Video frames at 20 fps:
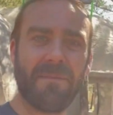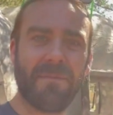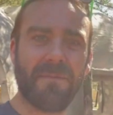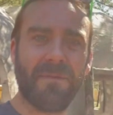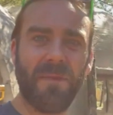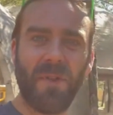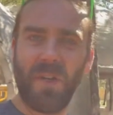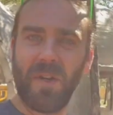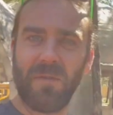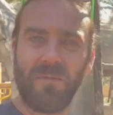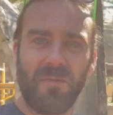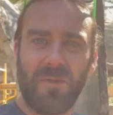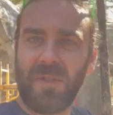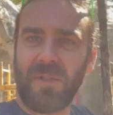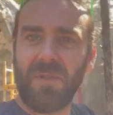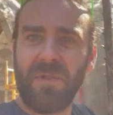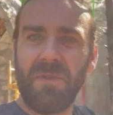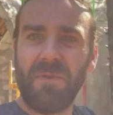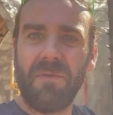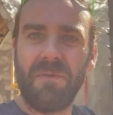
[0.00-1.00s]
you know,
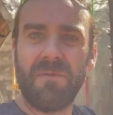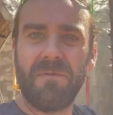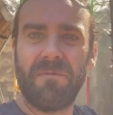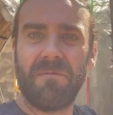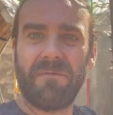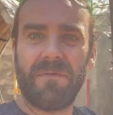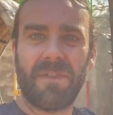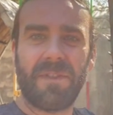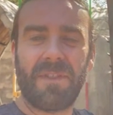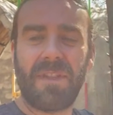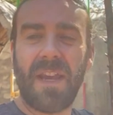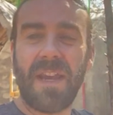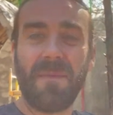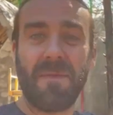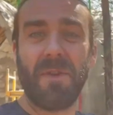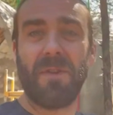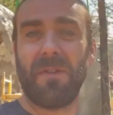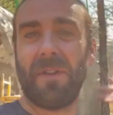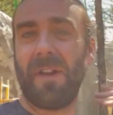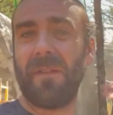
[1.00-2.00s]
do the same.
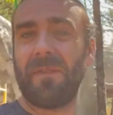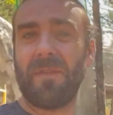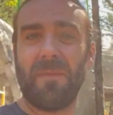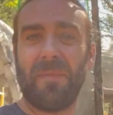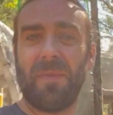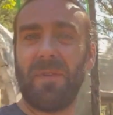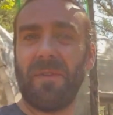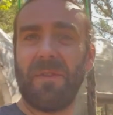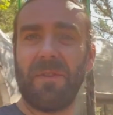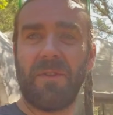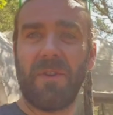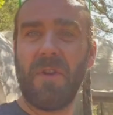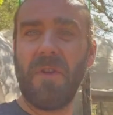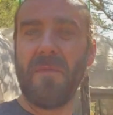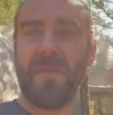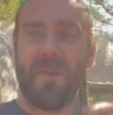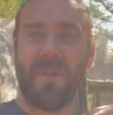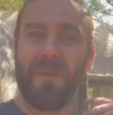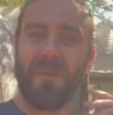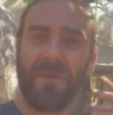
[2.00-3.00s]
You don't have to build a
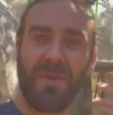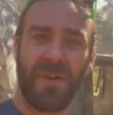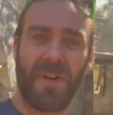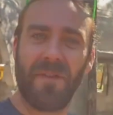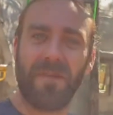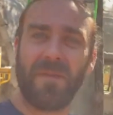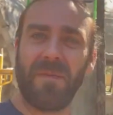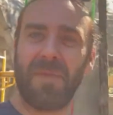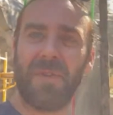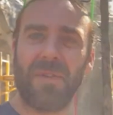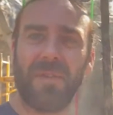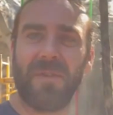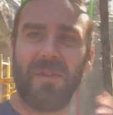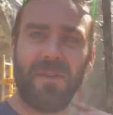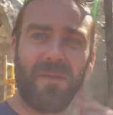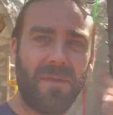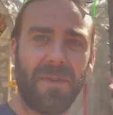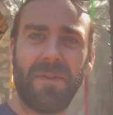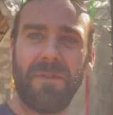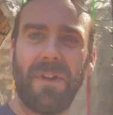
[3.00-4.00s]
dome home. You don't have to build a
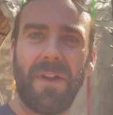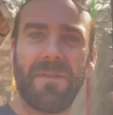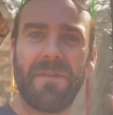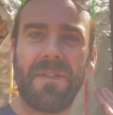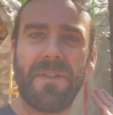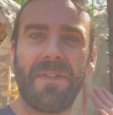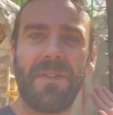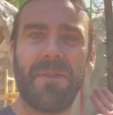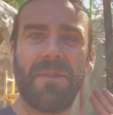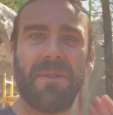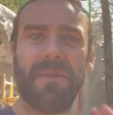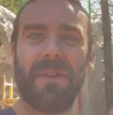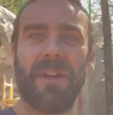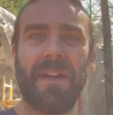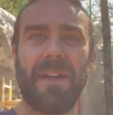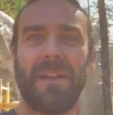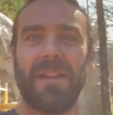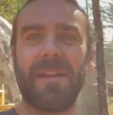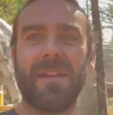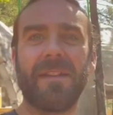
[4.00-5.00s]
home. You don't have to do
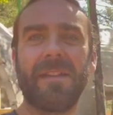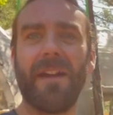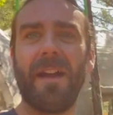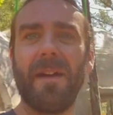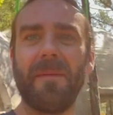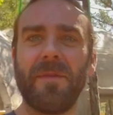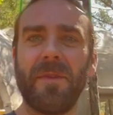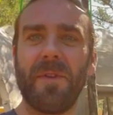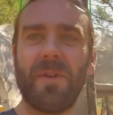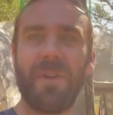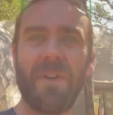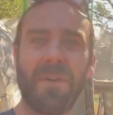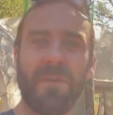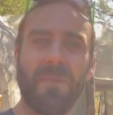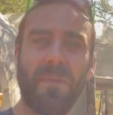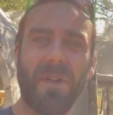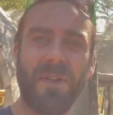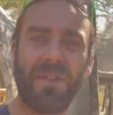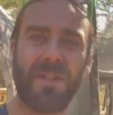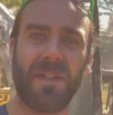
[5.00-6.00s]
anything that I'm doing,
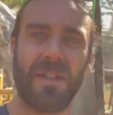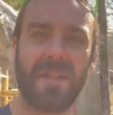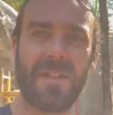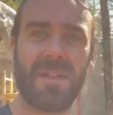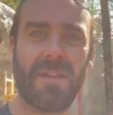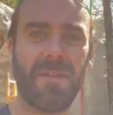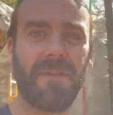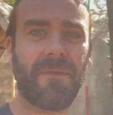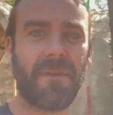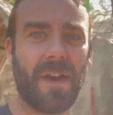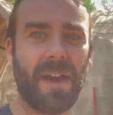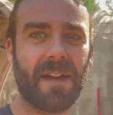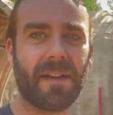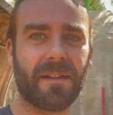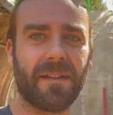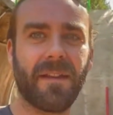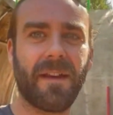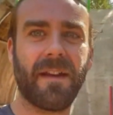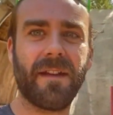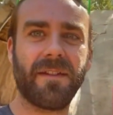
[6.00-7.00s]
but just the
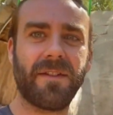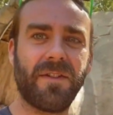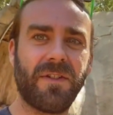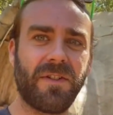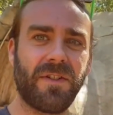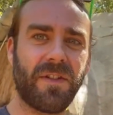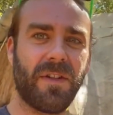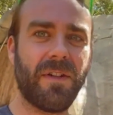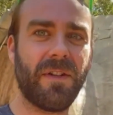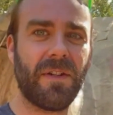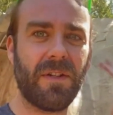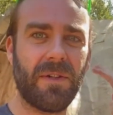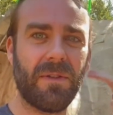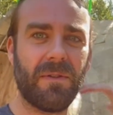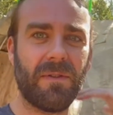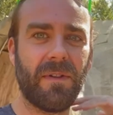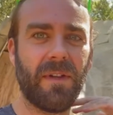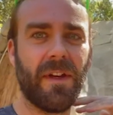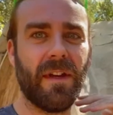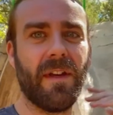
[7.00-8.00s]
fact that to show
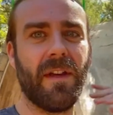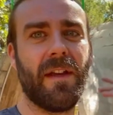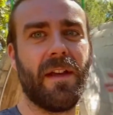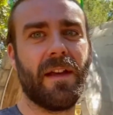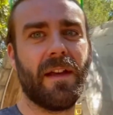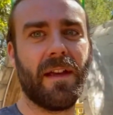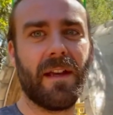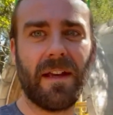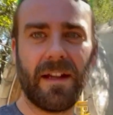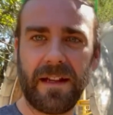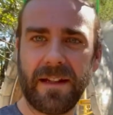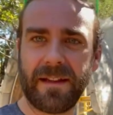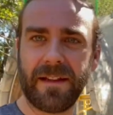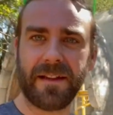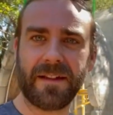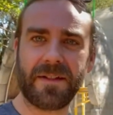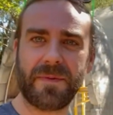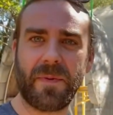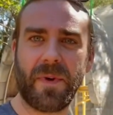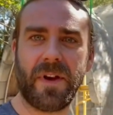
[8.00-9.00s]
you
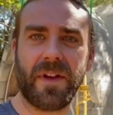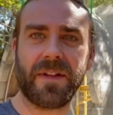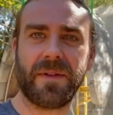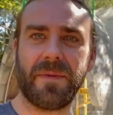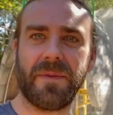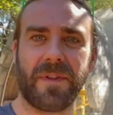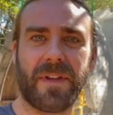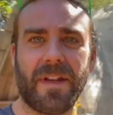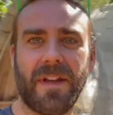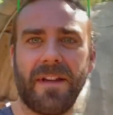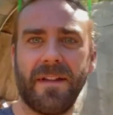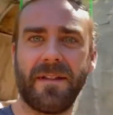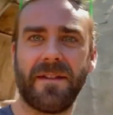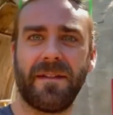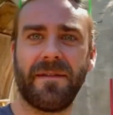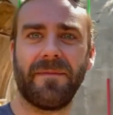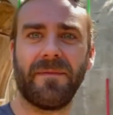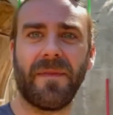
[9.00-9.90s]
anything is possible, guys.